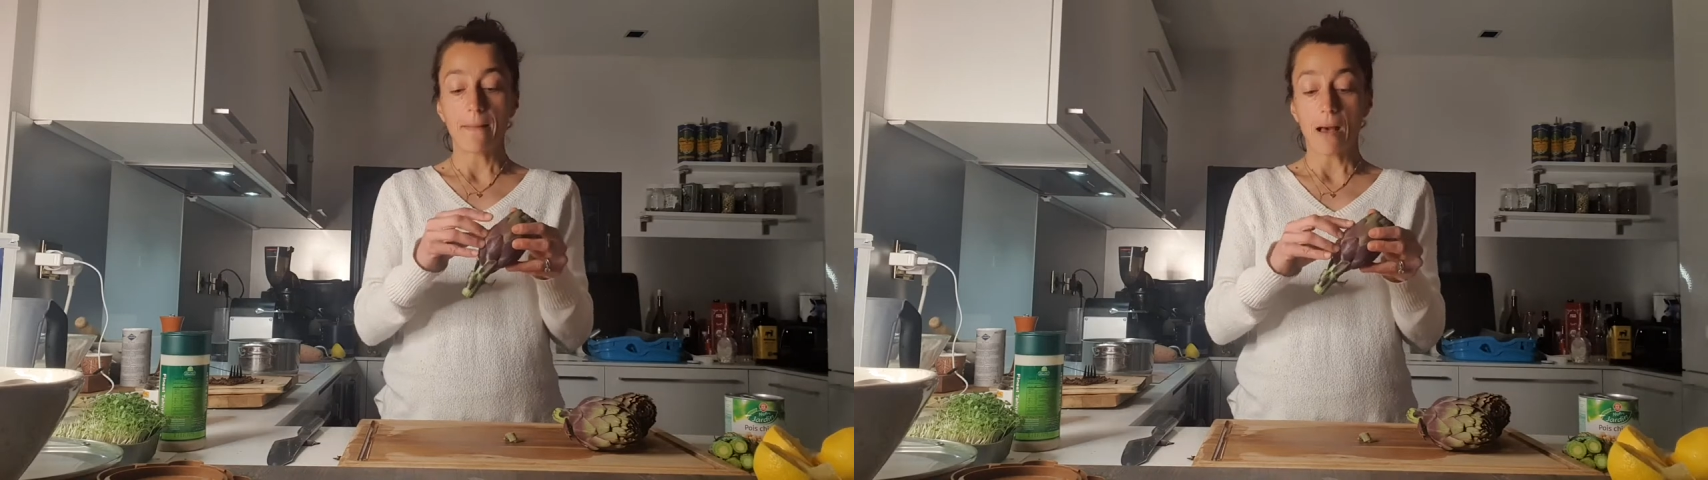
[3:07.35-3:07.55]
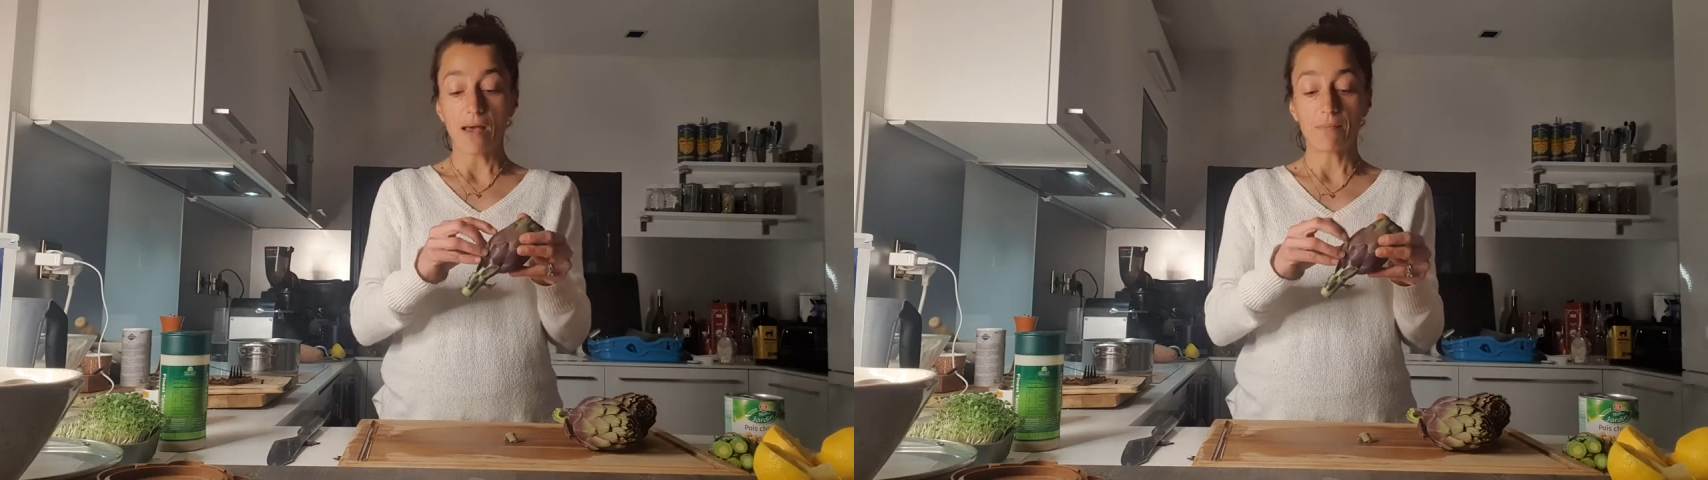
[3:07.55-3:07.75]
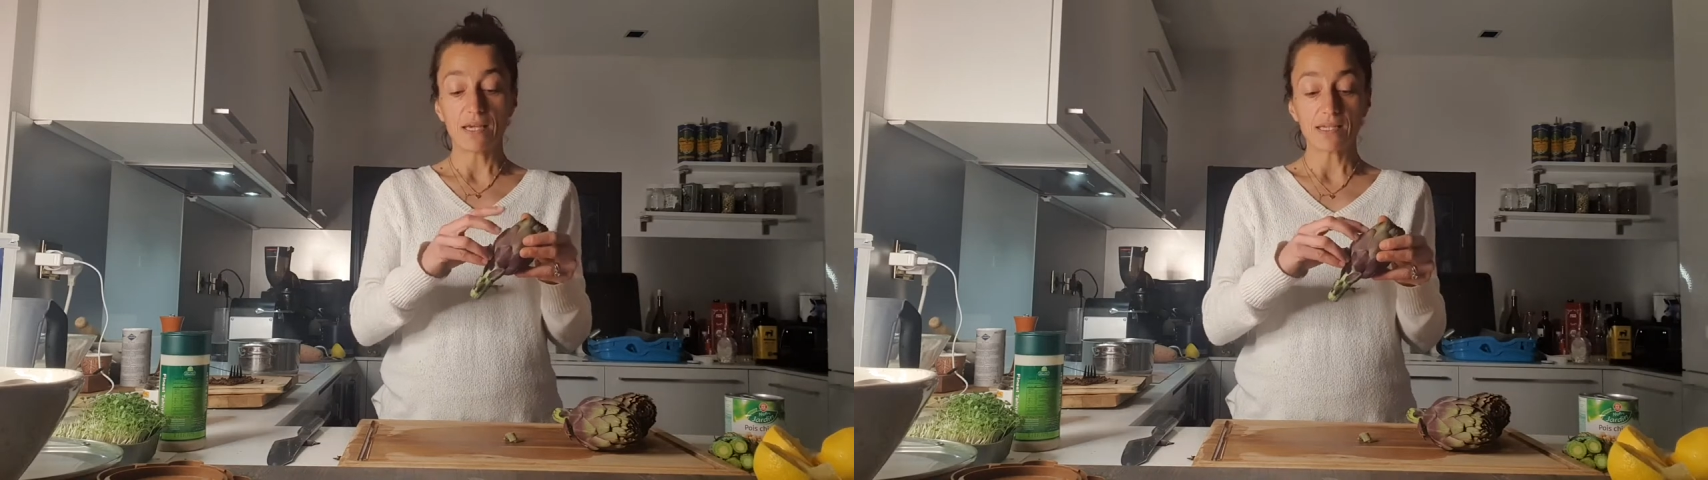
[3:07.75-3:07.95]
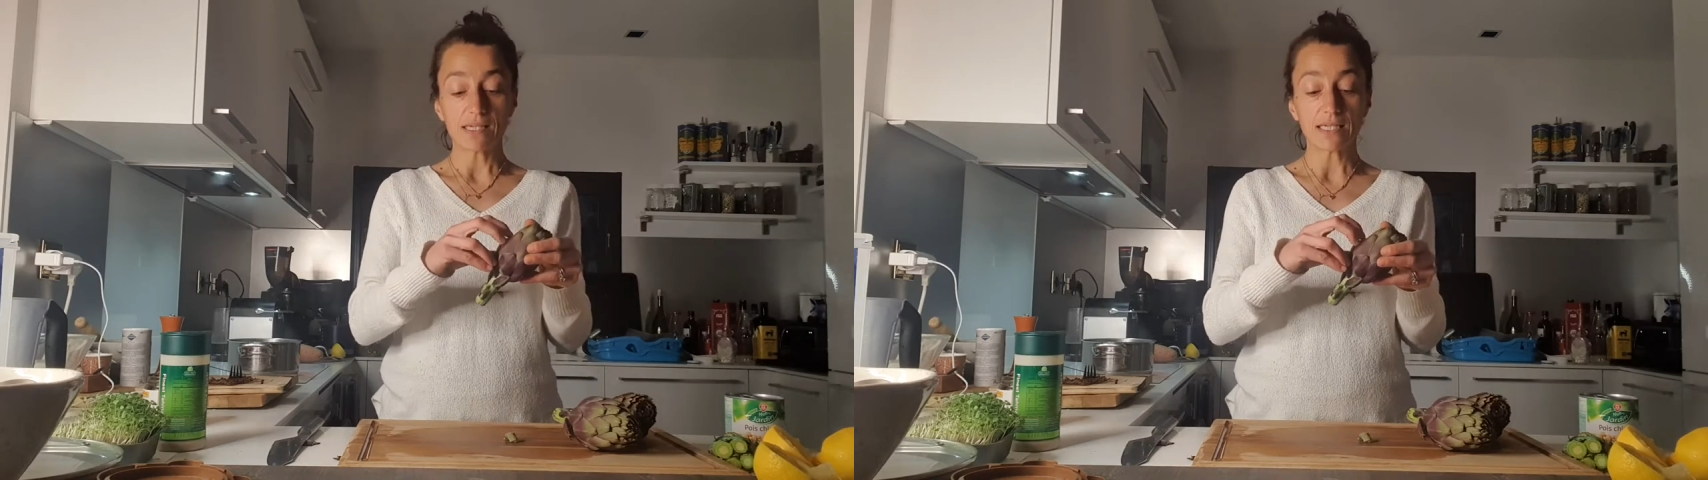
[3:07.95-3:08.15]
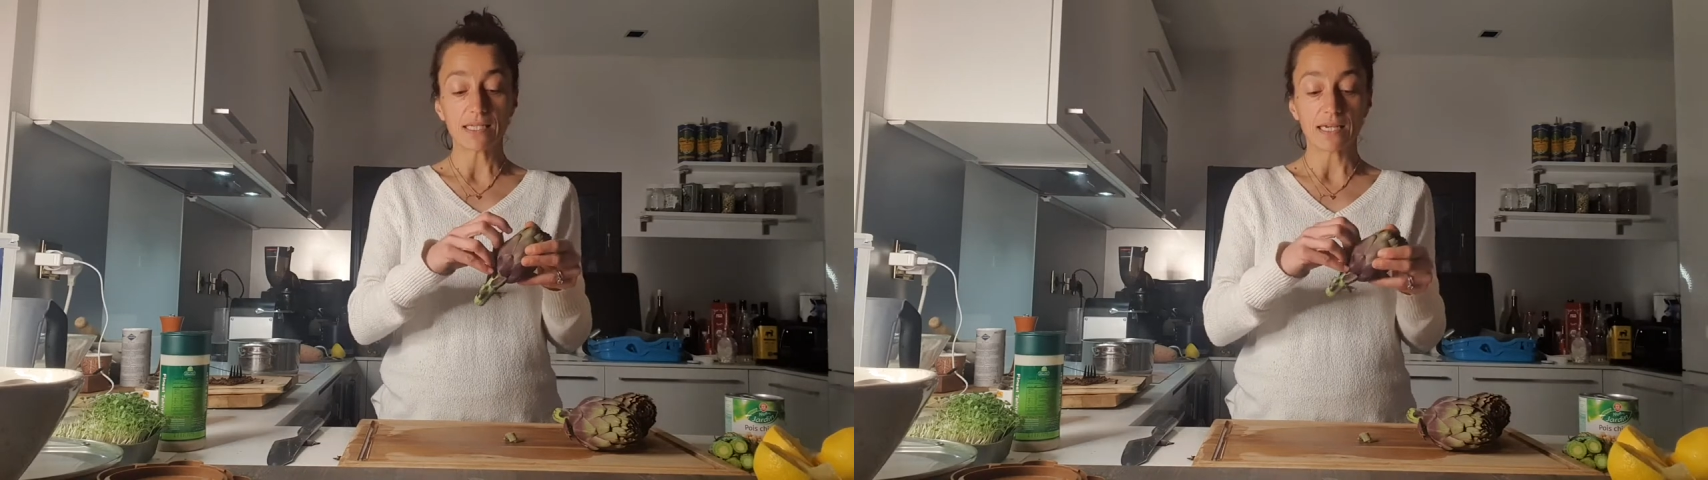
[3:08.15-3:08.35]
I
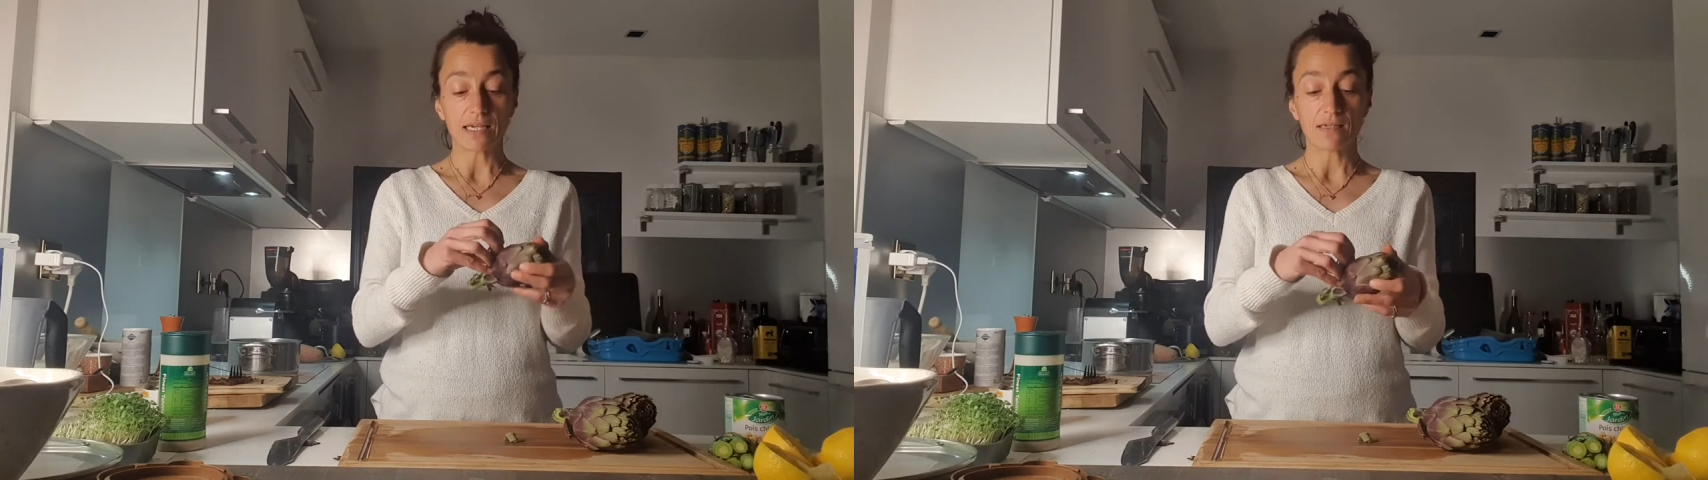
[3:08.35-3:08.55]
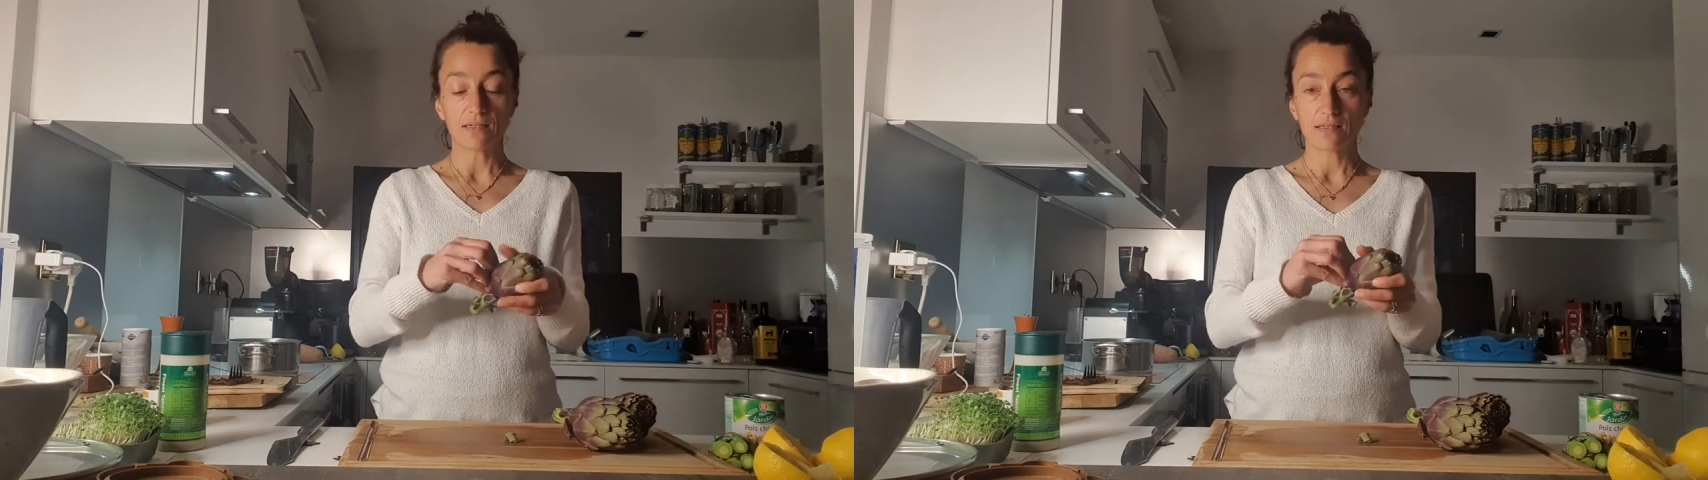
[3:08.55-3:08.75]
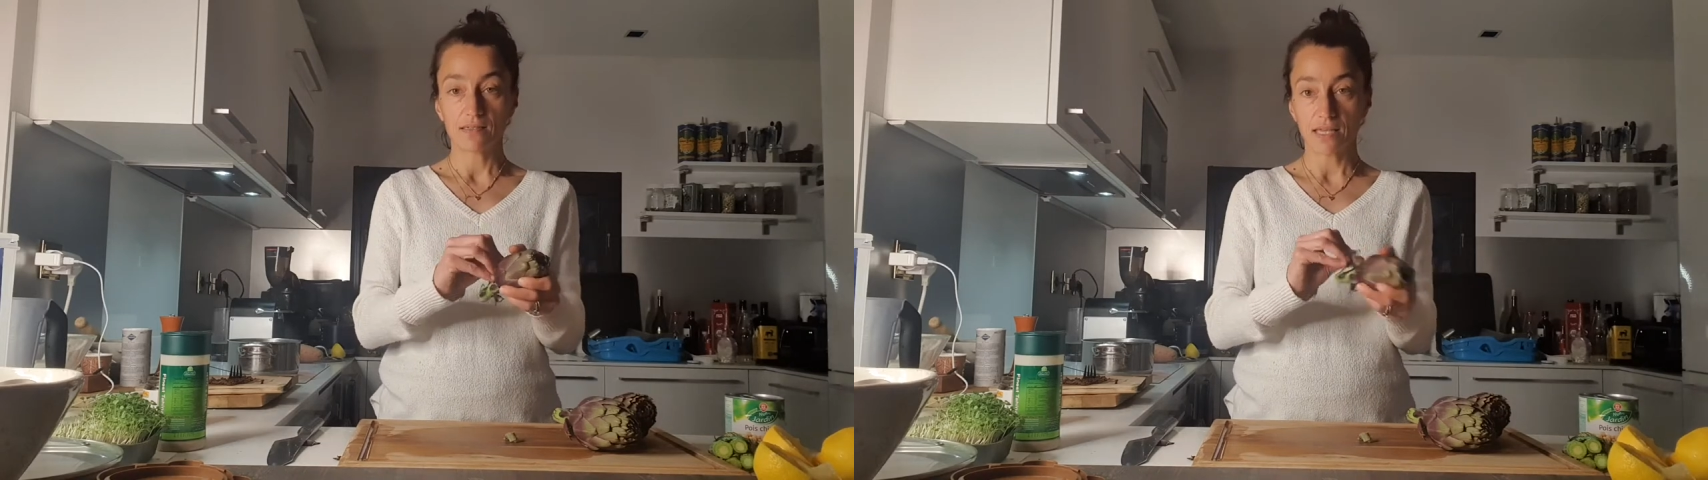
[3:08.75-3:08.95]
basically